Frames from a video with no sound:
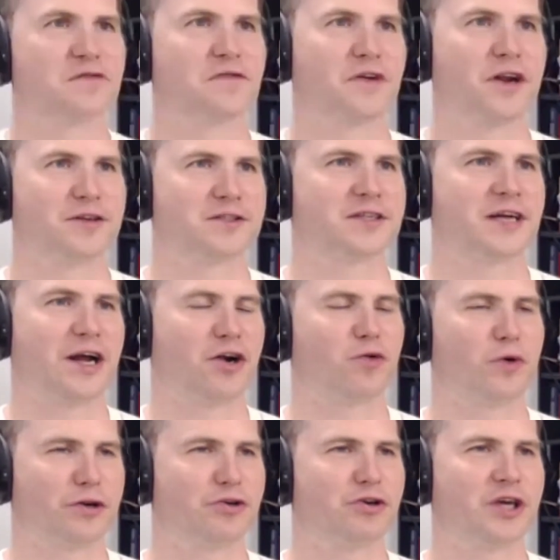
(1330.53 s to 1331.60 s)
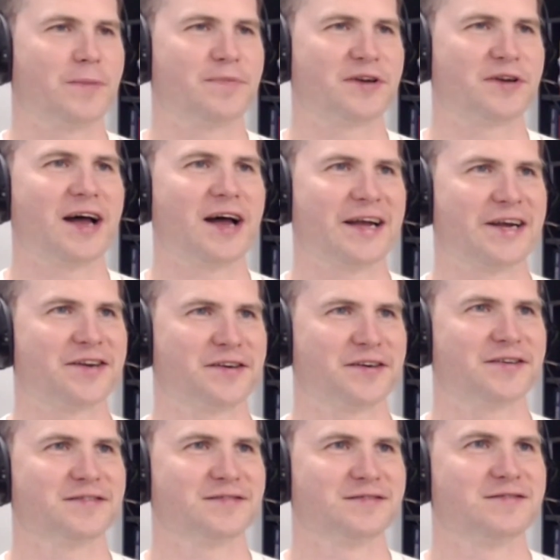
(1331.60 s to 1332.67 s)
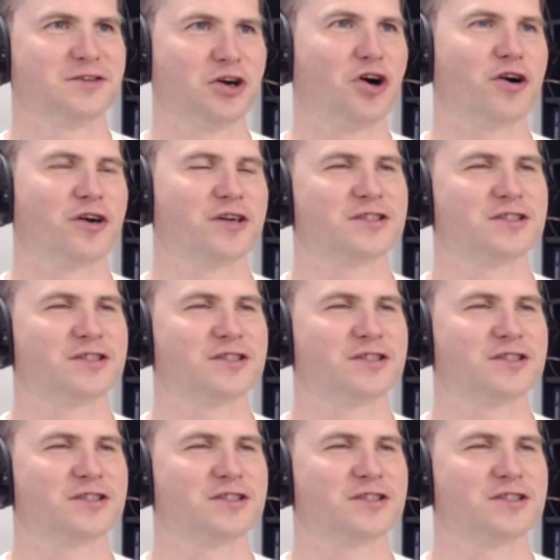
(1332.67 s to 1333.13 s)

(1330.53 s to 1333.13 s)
funnel style, where you keep dying to guards.